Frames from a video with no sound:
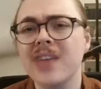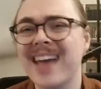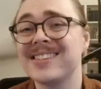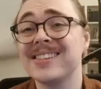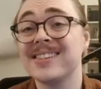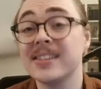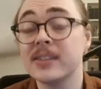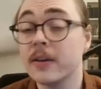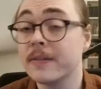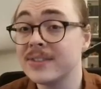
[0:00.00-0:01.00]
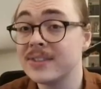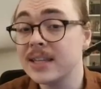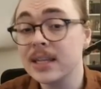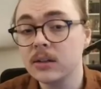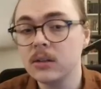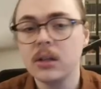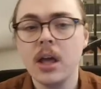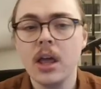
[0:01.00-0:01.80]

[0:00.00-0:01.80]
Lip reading: Essences of Zeal,